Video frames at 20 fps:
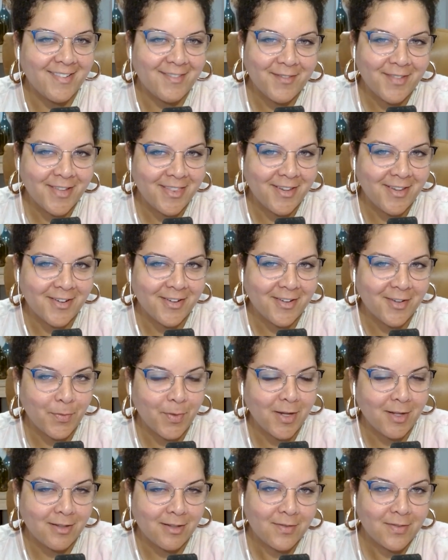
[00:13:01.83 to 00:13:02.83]
with your
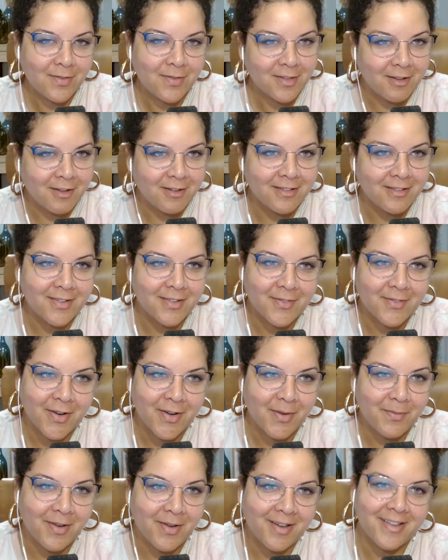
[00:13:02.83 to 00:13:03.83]
sprinkle of salt from
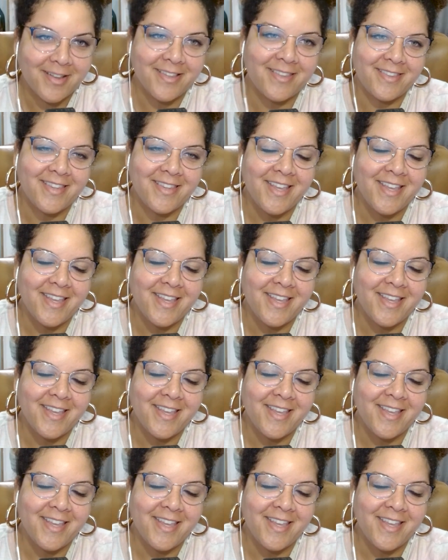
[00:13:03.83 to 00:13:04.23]
us.